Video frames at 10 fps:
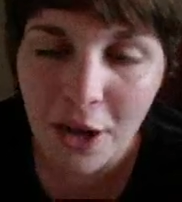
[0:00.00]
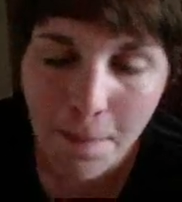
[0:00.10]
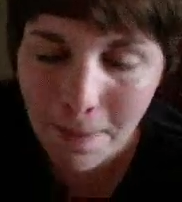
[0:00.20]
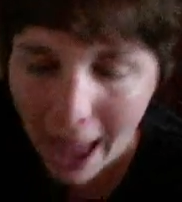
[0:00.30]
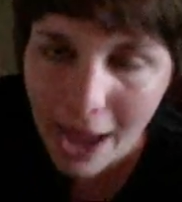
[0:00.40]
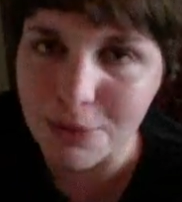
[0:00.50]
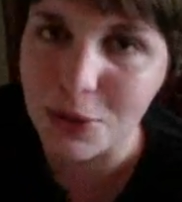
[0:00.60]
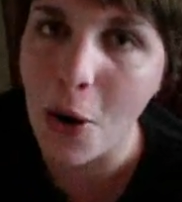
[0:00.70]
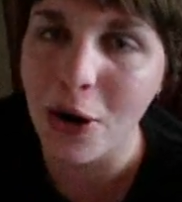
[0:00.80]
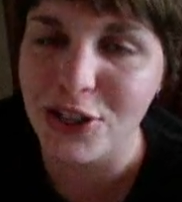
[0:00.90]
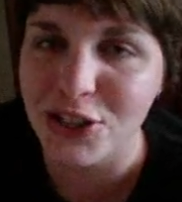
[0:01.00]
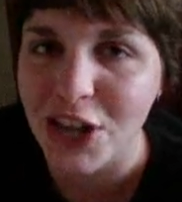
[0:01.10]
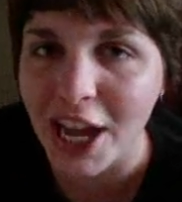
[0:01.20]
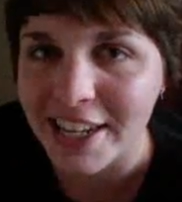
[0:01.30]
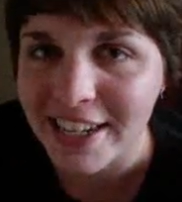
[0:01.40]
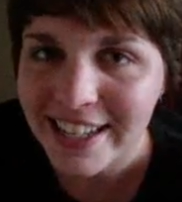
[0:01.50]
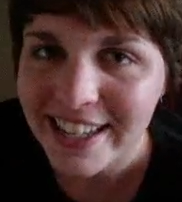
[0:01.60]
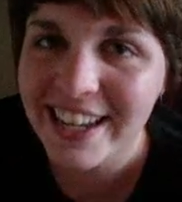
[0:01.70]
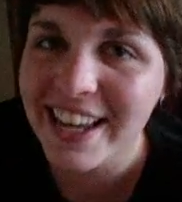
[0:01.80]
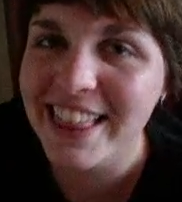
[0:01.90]
Bam, door shut.
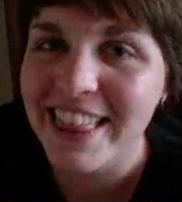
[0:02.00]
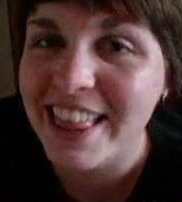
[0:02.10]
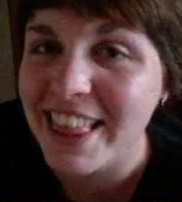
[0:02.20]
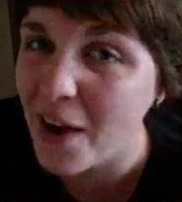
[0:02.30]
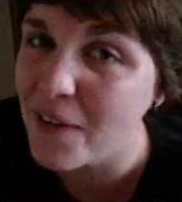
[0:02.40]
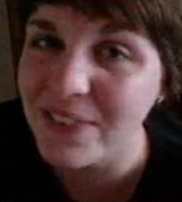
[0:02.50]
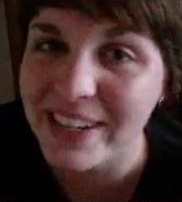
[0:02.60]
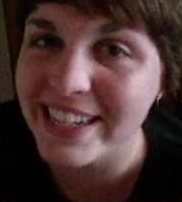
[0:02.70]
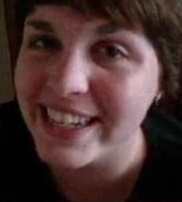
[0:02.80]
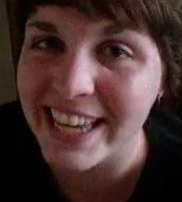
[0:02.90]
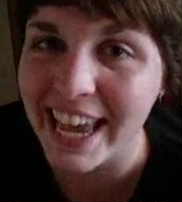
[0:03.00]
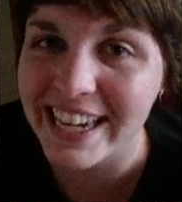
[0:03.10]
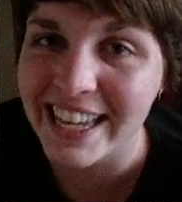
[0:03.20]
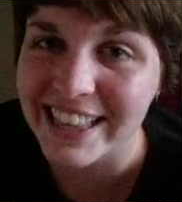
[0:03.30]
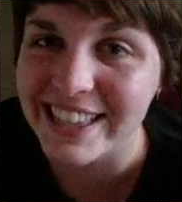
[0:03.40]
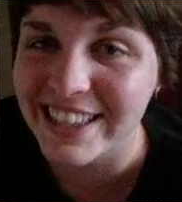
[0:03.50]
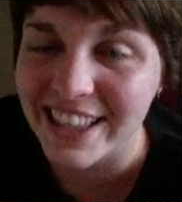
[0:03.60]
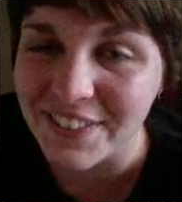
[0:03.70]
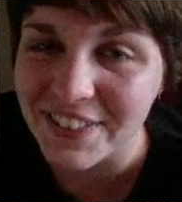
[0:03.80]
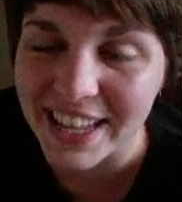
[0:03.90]
And then they opened it again
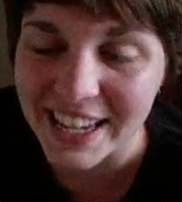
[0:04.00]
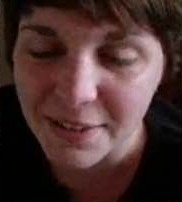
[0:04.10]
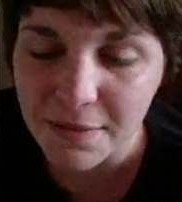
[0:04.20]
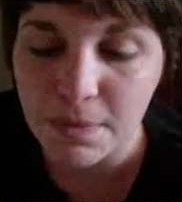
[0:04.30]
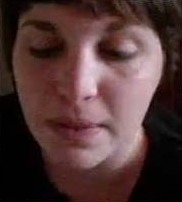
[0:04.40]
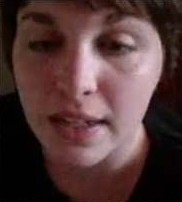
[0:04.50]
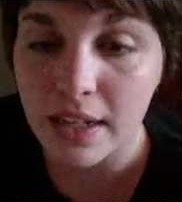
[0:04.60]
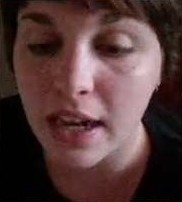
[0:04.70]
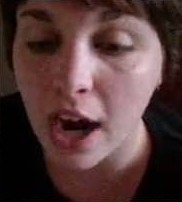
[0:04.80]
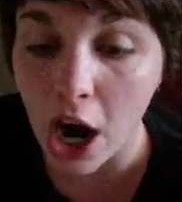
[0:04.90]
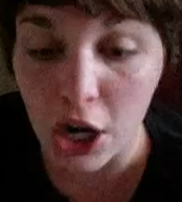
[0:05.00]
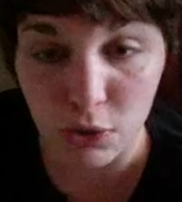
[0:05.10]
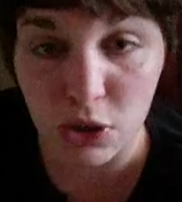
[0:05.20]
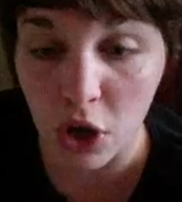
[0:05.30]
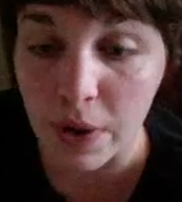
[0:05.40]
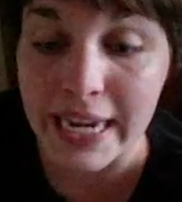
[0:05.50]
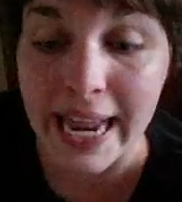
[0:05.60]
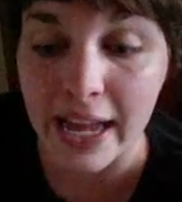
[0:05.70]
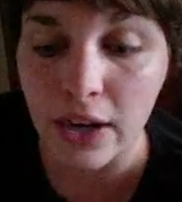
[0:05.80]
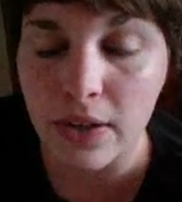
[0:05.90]
and they were like, "Are you
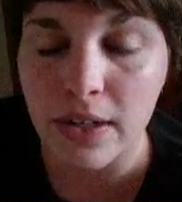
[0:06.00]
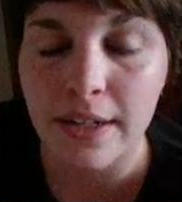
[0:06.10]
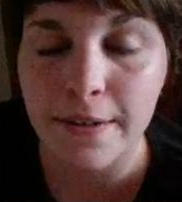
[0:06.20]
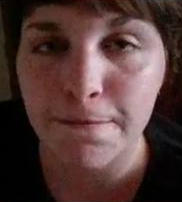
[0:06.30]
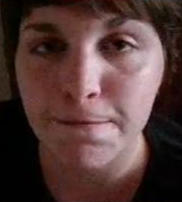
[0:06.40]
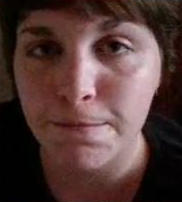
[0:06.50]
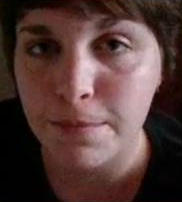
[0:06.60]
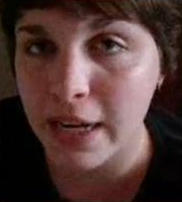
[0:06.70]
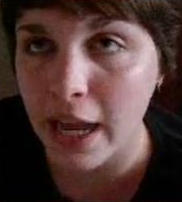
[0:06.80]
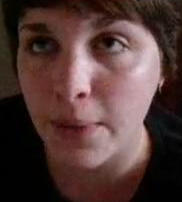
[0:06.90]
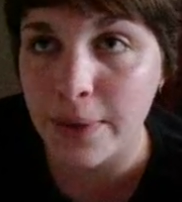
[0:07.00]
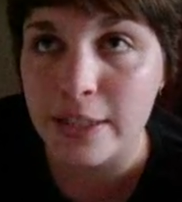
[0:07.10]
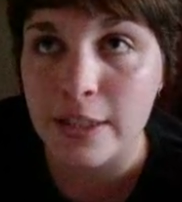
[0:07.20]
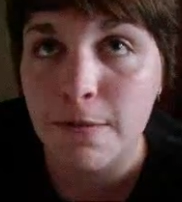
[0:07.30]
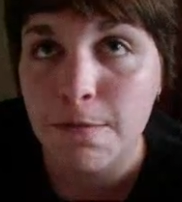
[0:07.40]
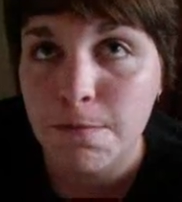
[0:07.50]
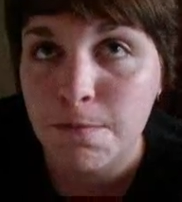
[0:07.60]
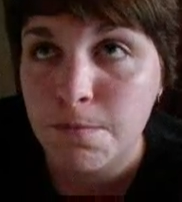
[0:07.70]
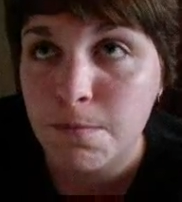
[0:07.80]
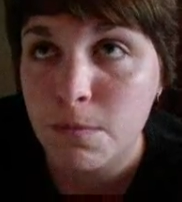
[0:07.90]
sorry now?" And I was
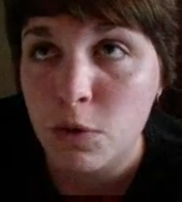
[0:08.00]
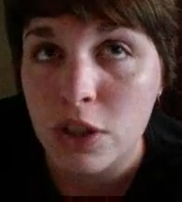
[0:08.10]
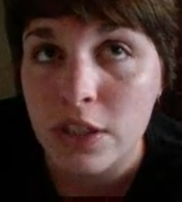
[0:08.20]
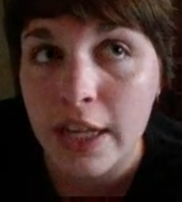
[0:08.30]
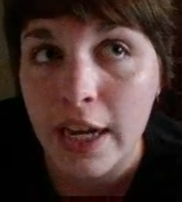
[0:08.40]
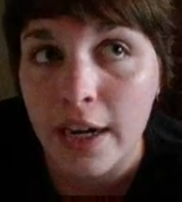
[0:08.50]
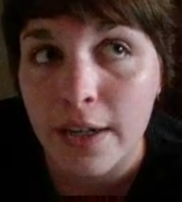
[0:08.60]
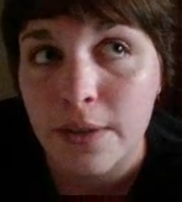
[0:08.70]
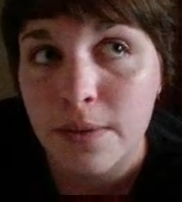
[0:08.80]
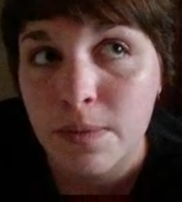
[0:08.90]
just there.